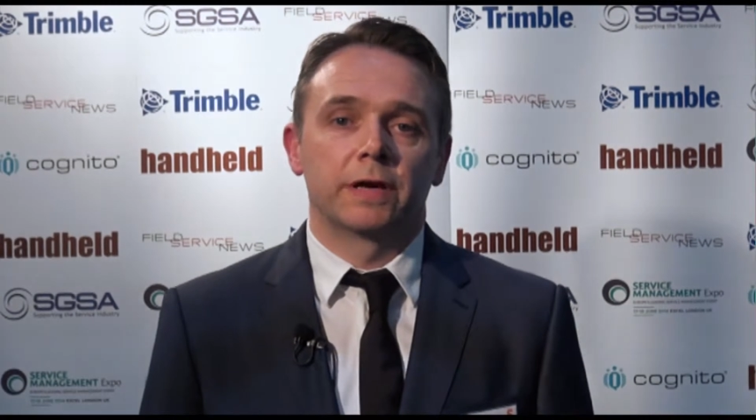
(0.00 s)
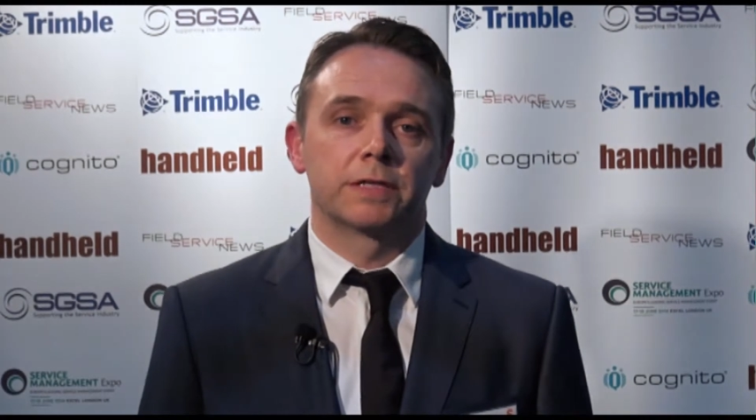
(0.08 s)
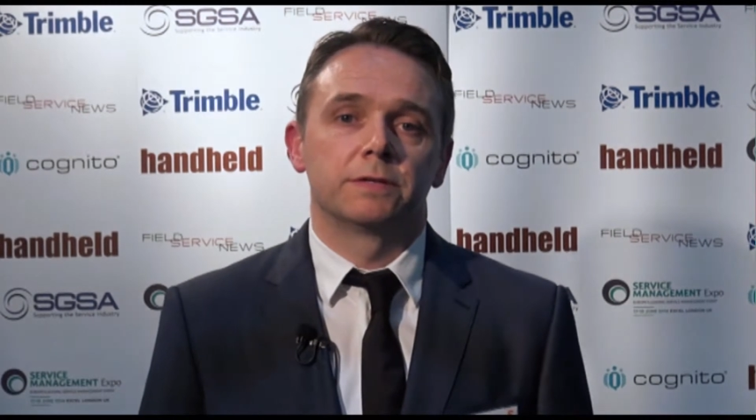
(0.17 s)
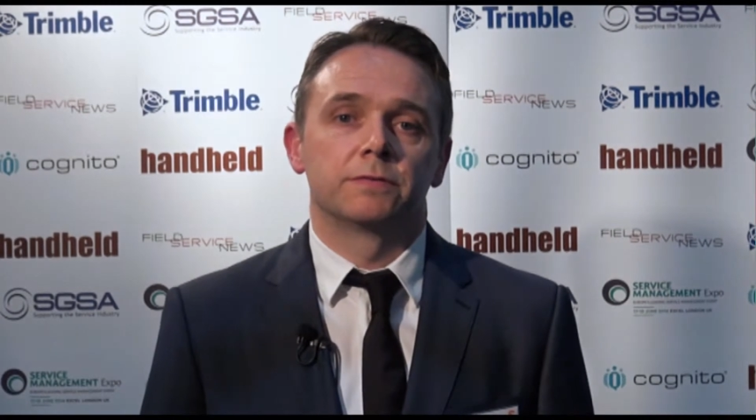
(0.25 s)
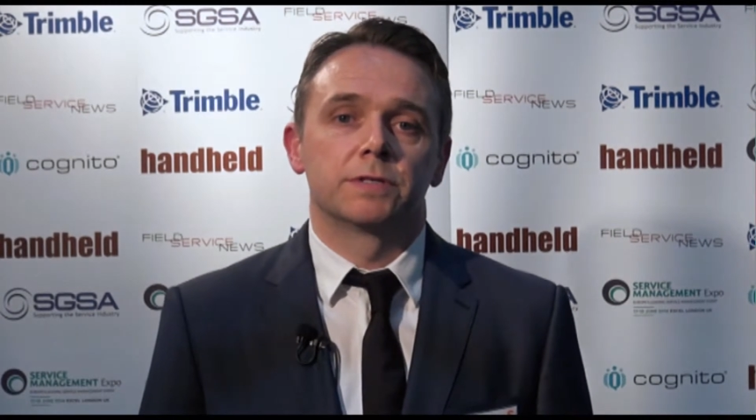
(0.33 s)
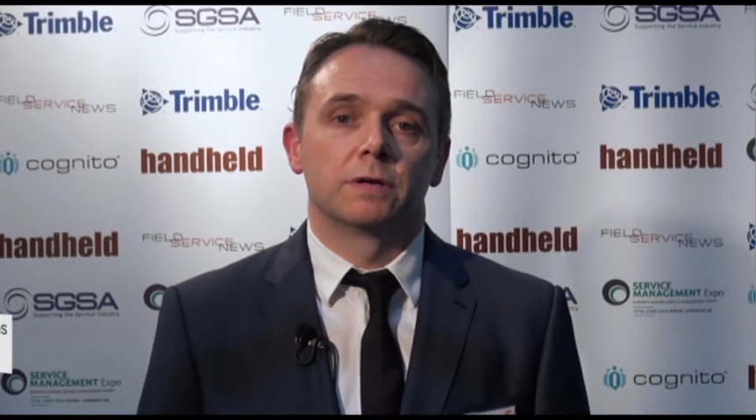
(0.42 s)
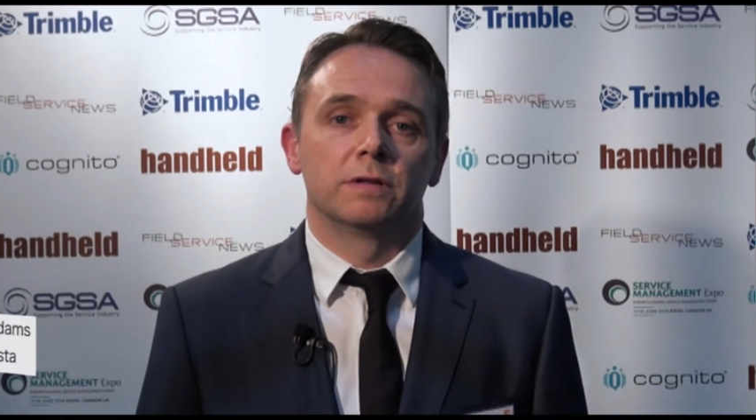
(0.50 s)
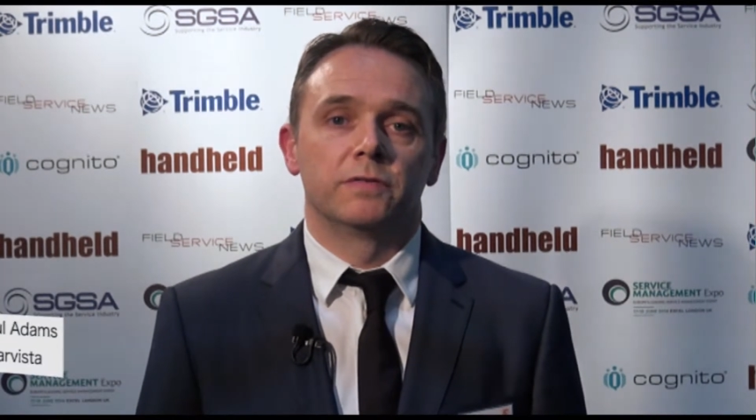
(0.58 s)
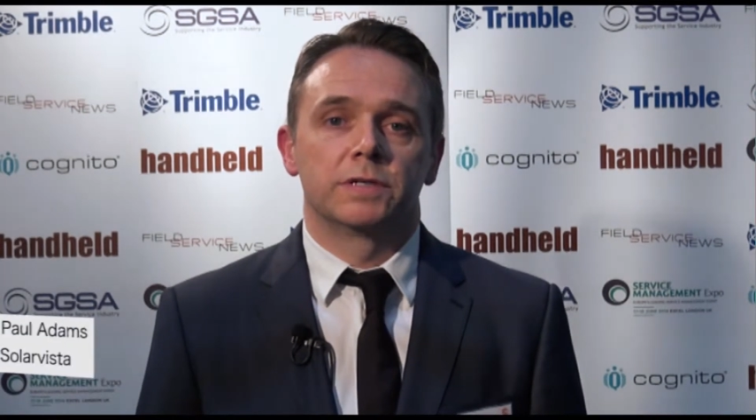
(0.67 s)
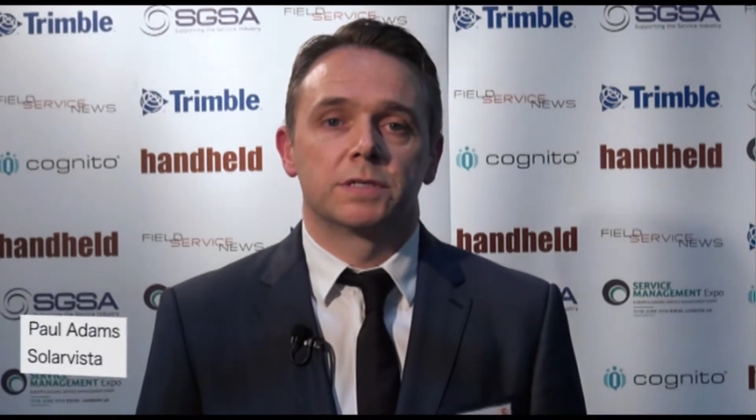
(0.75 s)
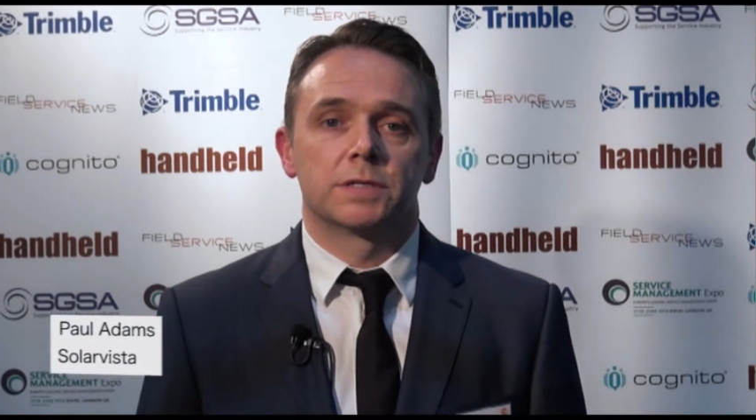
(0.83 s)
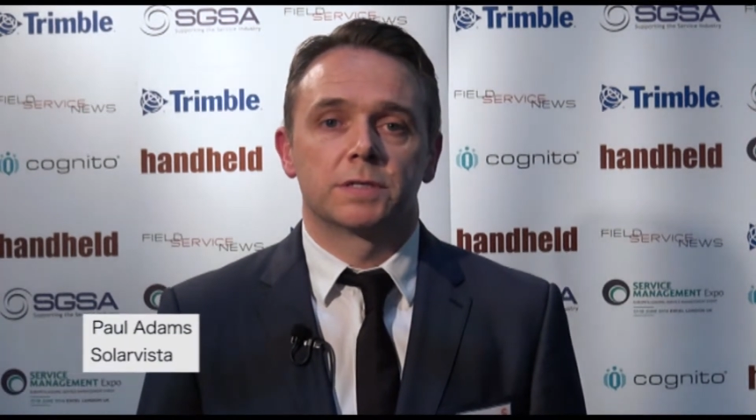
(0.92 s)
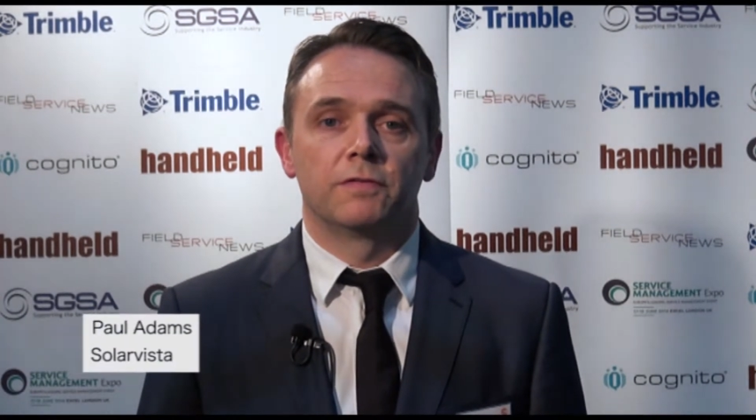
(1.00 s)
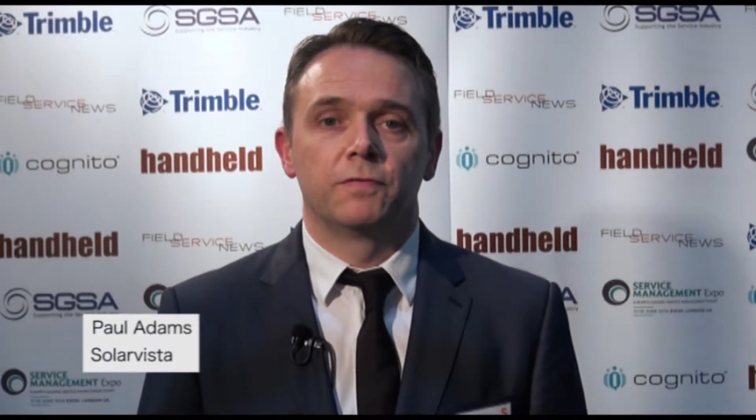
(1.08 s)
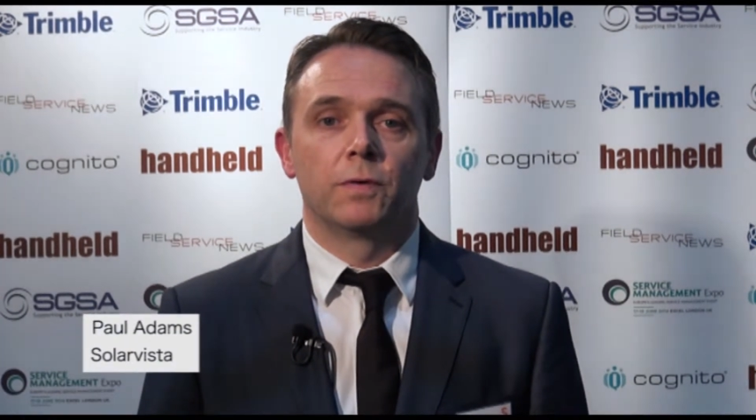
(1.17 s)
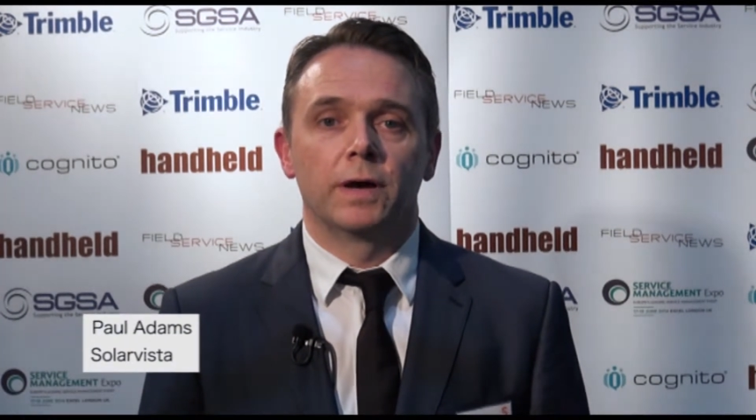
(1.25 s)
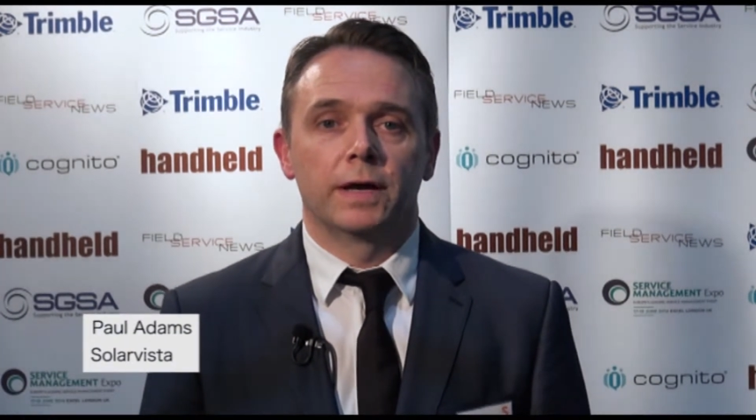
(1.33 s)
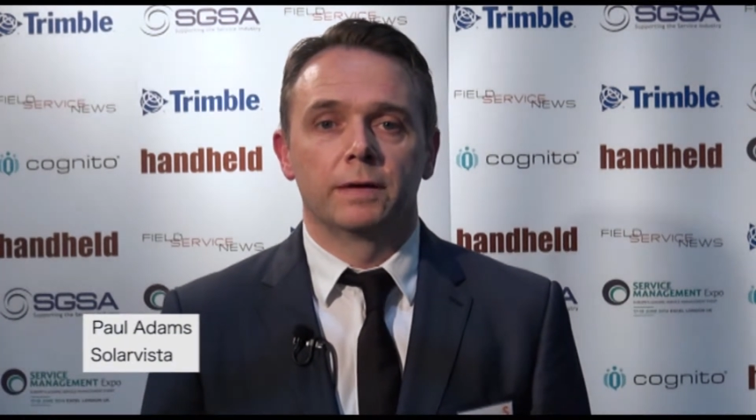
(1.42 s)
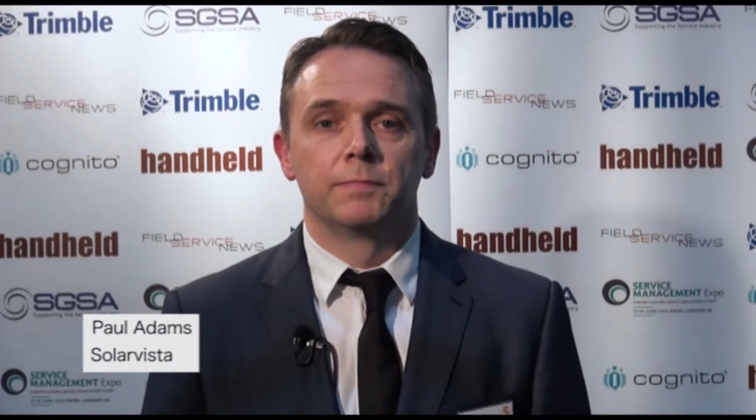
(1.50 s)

Director of Solarvista Software,